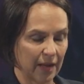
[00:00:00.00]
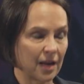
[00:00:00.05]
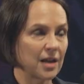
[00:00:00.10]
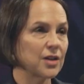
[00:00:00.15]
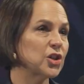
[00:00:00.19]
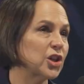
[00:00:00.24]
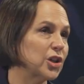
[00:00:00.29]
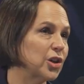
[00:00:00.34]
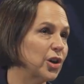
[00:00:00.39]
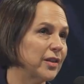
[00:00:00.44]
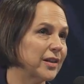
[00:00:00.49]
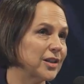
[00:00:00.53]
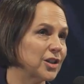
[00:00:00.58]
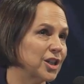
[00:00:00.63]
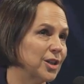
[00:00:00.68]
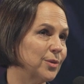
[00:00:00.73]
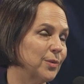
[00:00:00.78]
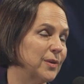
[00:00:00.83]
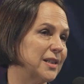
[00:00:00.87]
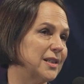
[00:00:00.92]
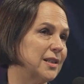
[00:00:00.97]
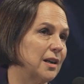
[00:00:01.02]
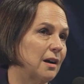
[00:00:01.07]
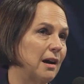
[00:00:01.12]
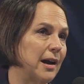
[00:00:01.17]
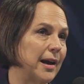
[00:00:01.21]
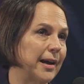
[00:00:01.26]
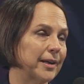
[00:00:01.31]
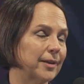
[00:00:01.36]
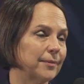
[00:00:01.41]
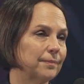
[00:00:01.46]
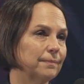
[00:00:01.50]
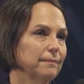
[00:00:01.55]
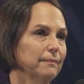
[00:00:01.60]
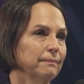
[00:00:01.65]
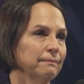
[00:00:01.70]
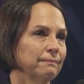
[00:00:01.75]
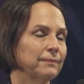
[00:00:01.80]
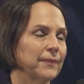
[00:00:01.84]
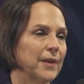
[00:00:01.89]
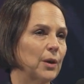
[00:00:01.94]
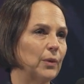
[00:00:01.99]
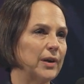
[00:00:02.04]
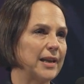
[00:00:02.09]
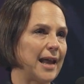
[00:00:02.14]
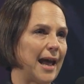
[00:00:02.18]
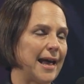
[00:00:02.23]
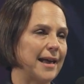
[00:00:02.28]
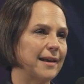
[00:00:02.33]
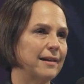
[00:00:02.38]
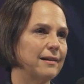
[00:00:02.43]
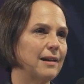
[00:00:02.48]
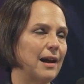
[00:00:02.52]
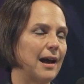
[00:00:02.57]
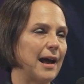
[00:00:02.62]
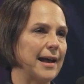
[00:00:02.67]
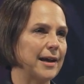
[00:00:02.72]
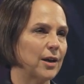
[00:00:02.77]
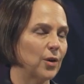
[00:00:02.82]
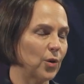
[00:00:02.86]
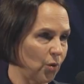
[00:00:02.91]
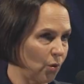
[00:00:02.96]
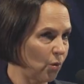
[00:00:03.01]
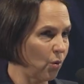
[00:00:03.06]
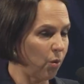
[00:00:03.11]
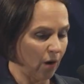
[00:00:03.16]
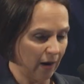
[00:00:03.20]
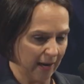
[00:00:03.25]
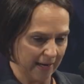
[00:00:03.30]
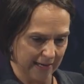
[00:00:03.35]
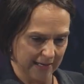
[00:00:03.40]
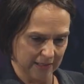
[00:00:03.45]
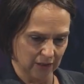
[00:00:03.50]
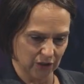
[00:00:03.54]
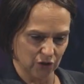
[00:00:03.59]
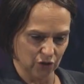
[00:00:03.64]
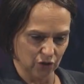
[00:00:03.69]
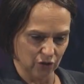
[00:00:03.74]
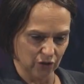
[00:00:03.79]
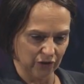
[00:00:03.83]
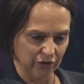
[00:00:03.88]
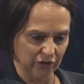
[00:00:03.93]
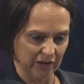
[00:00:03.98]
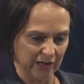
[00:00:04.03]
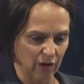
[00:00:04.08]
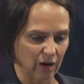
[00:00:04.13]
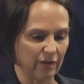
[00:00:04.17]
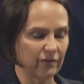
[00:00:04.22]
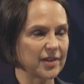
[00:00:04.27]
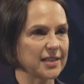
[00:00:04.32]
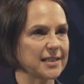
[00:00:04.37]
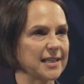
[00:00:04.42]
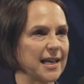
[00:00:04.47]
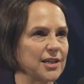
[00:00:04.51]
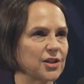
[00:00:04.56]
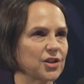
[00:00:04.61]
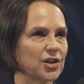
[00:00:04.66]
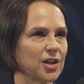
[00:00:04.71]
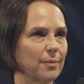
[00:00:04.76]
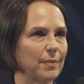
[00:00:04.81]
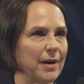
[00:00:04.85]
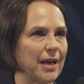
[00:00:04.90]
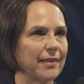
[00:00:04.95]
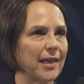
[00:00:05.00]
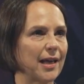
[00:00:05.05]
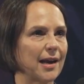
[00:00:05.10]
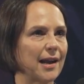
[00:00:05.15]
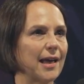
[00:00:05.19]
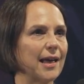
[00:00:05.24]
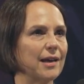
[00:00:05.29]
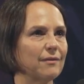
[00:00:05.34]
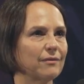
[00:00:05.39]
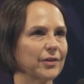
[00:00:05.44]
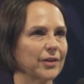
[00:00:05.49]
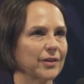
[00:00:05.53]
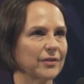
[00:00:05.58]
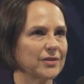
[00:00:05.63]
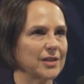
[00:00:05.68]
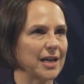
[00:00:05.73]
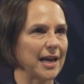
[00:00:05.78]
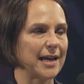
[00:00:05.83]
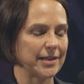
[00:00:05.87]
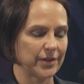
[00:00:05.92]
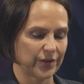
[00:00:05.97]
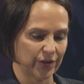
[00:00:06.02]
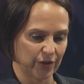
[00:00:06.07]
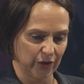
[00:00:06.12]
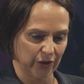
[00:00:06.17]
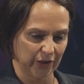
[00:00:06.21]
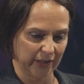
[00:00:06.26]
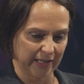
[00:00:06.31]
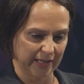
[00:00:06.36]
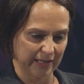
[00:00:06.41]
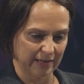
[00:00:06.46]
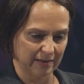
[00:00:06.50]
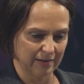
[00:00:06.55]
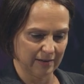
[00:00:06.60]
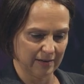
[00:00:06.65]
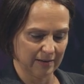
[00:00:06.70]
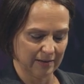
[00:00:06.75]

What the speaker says: She knew that she was dying. We'd had a quite extraordinary conversation about that a handful of days earlier.